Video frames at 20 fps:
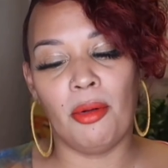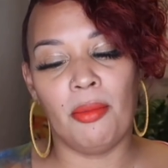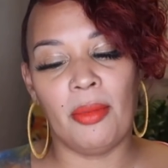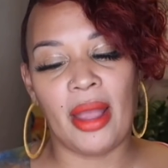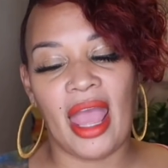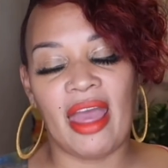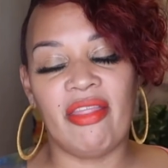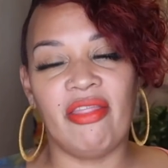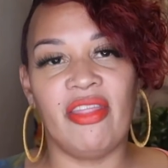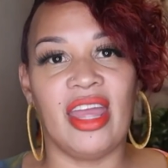
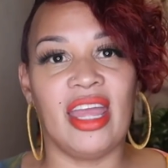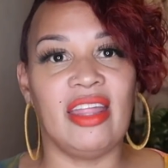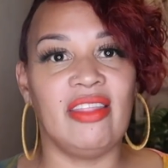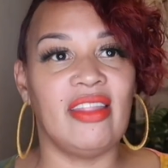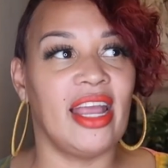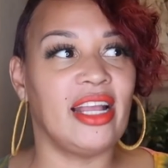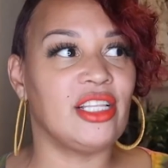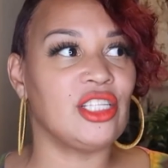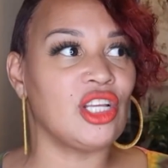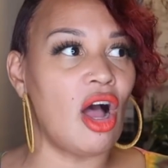And then
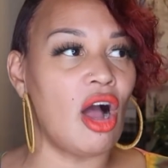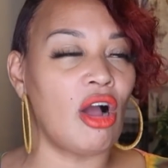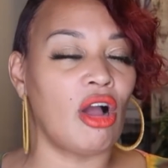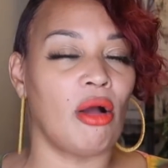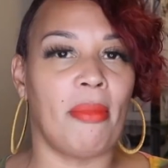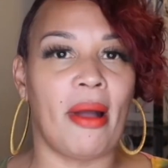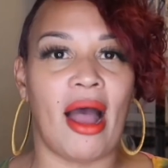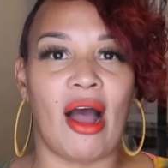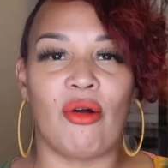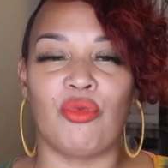they talk
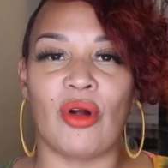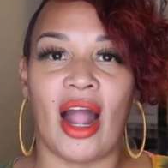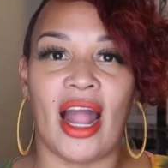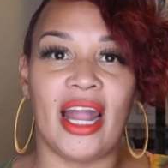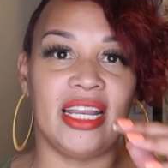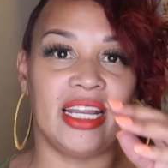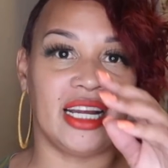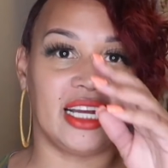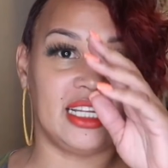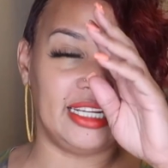about
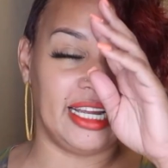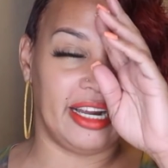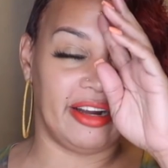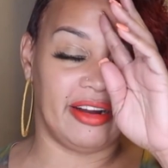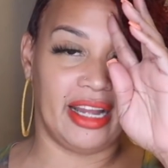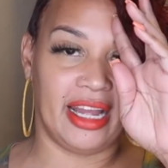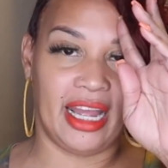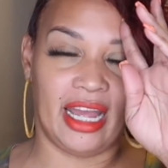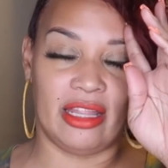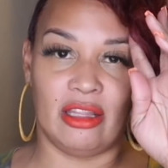Ryan and
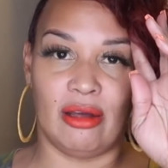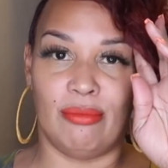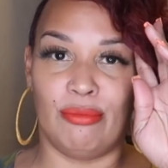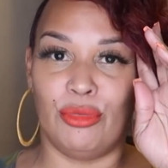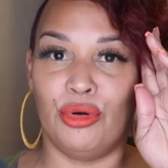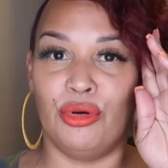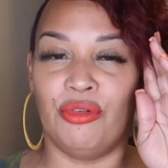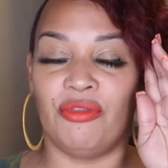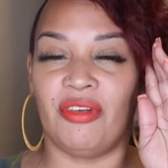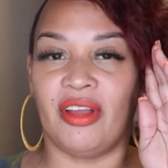Clara and the
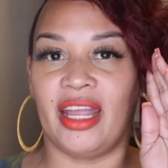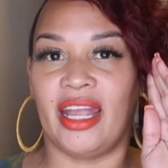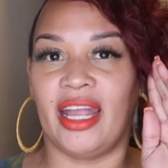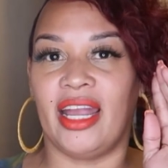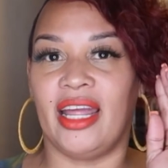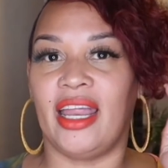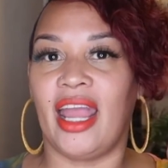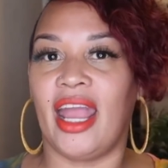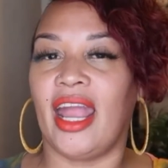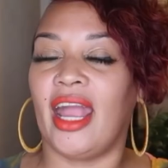
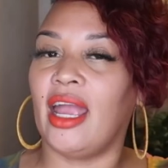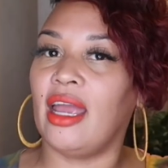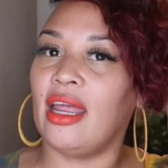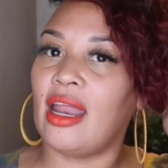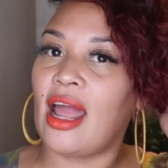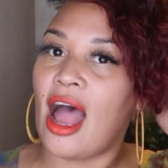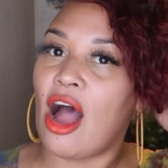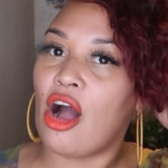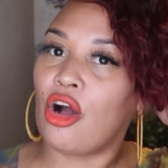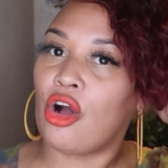move-in and
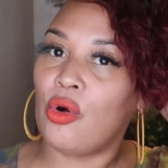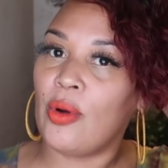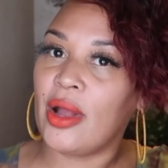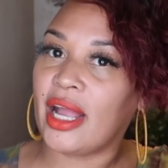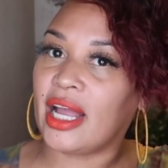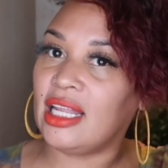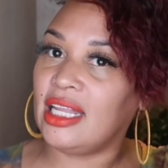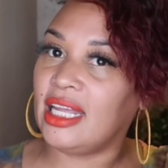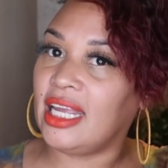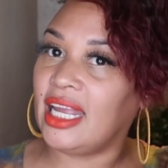how
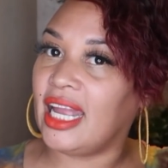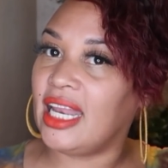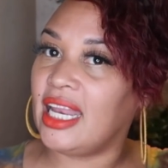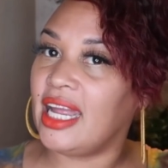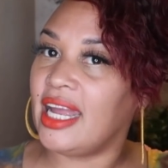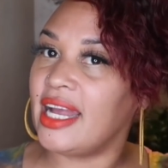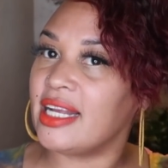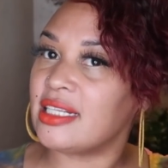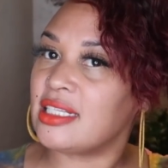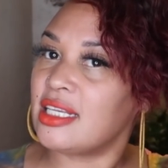quickly it
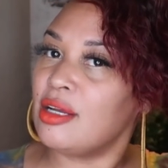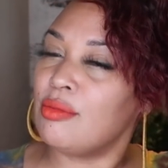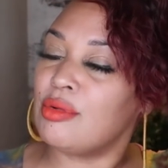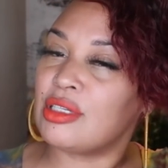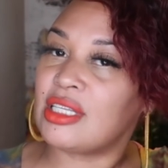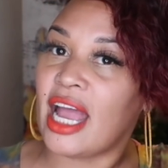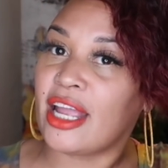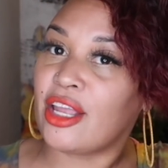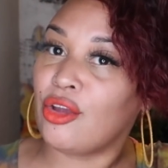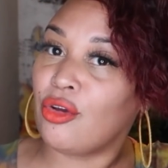is. And he
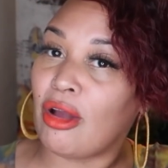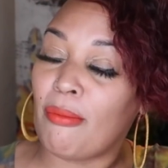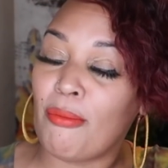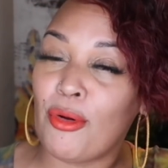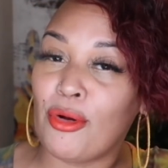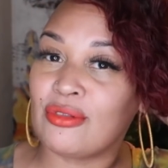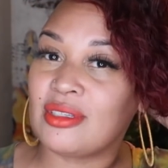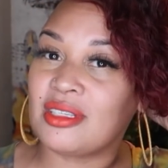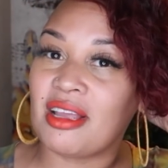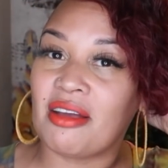was like, you can
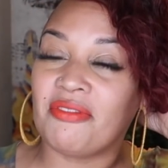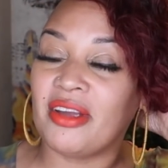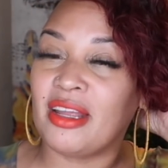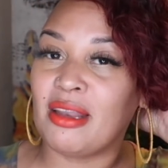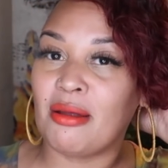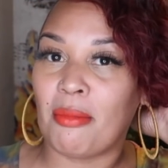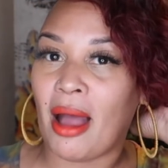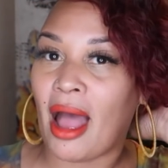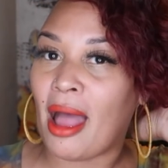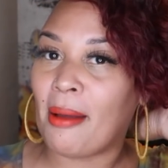move stuff
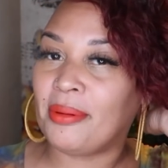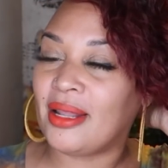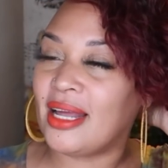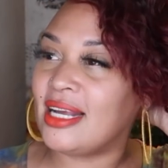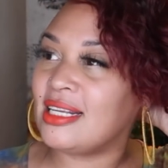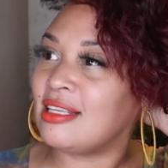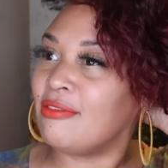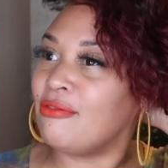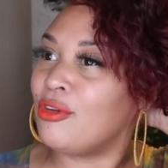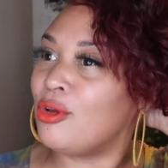into my
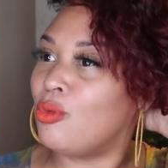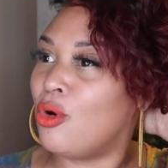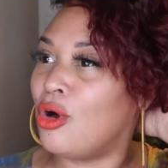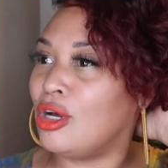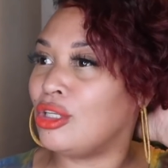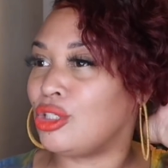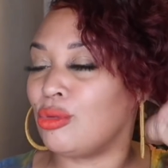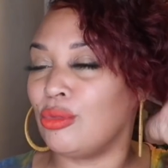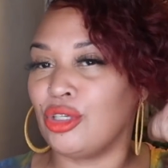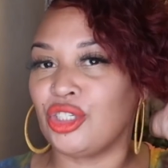place if you
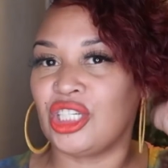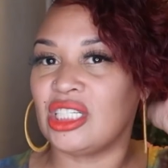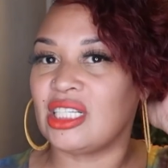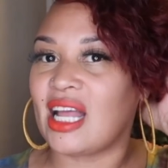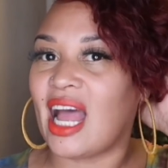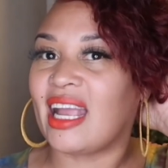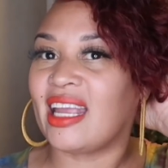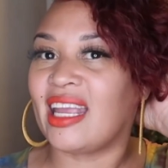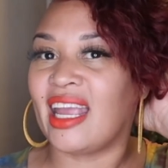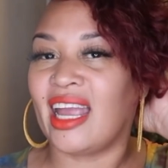want to. And she's
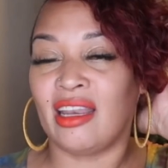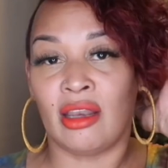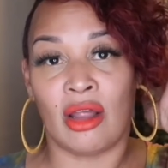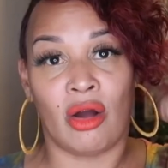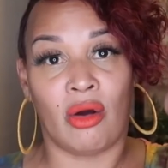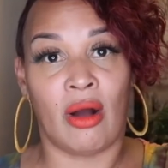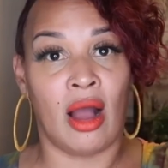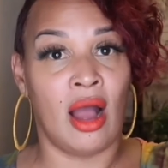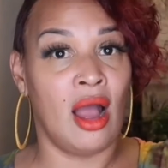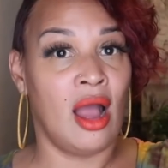like, yeah,
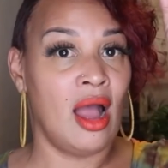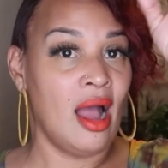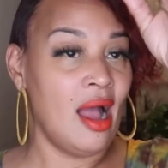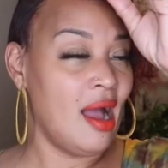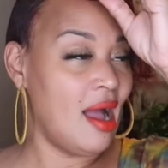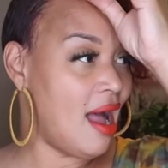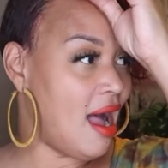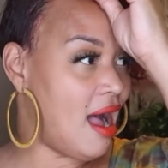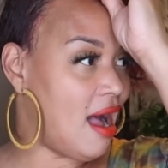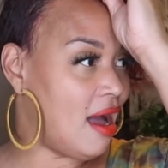no,
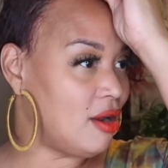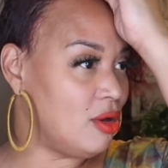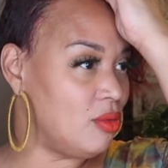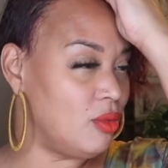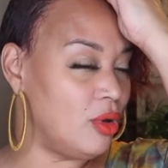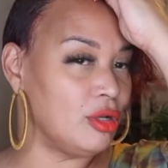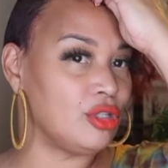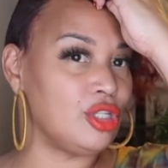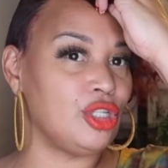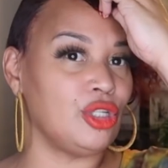I don't
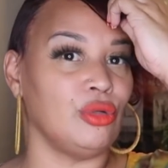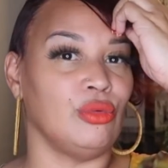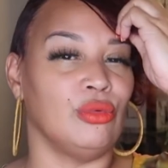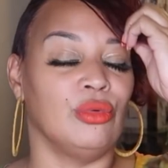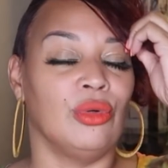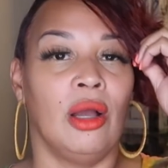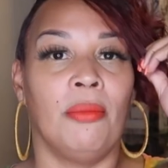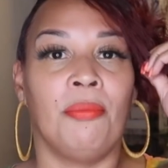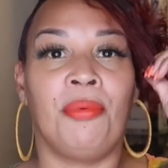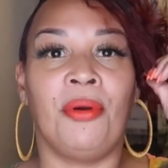want to.
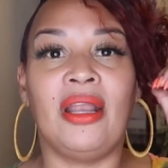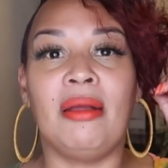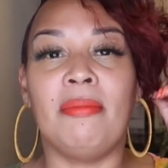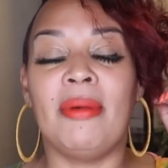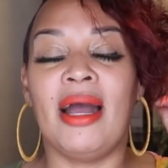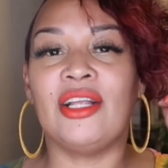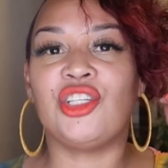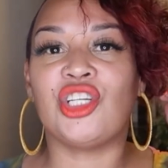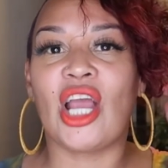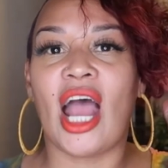Pretty
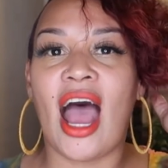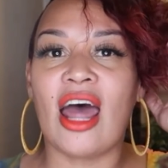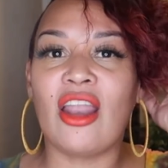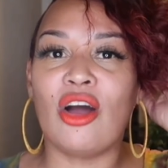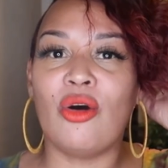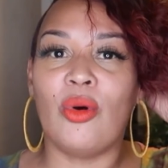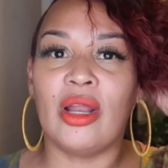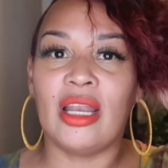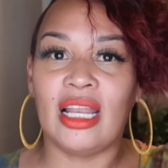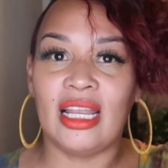much, I
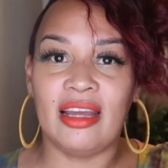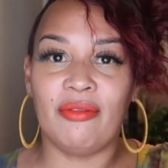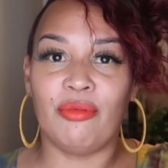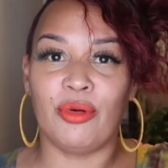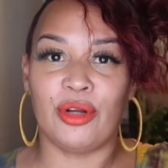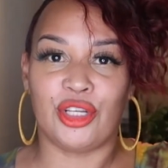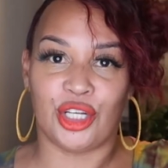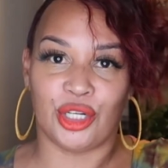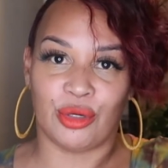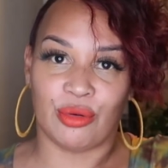don't want to live
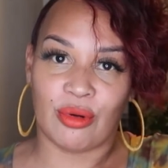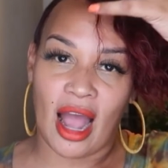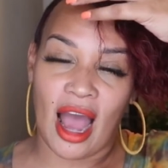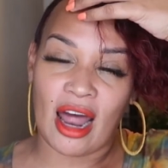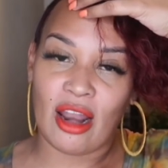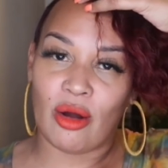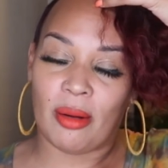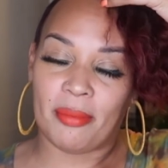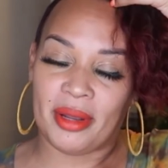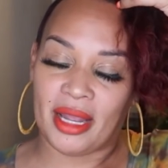with you. I
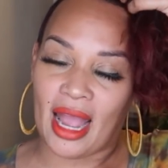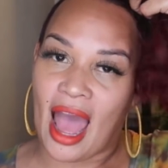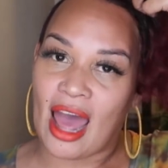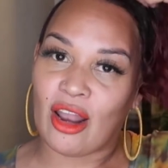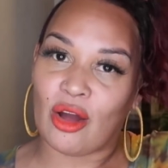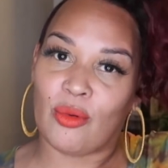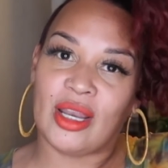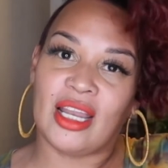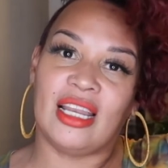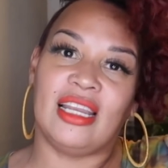
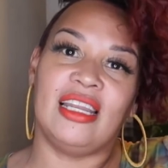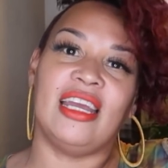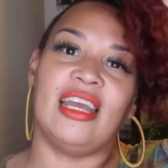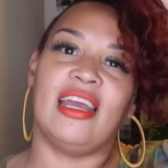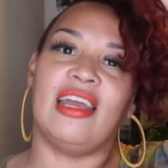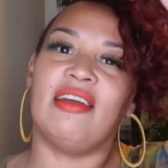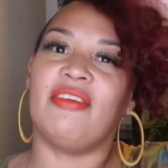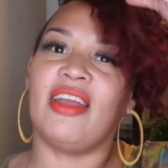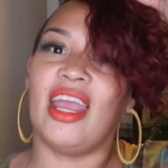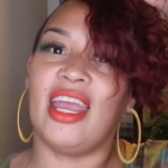don't want to
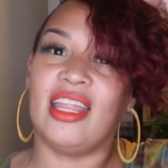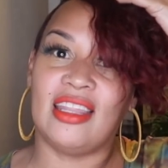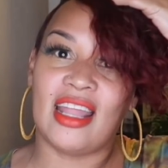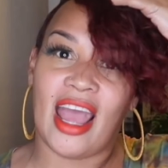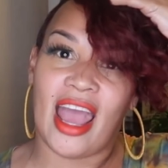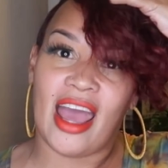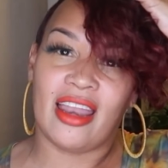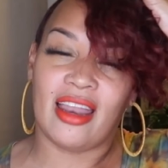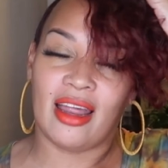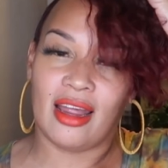live in
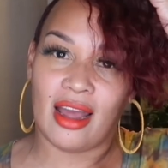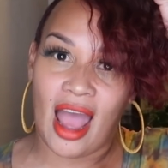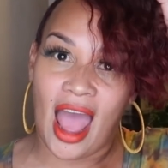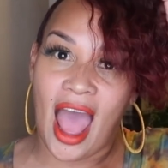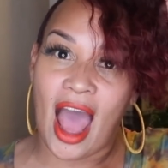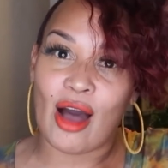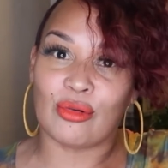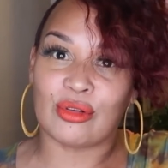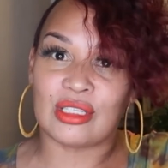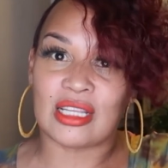that
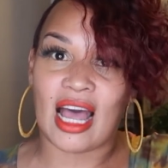house.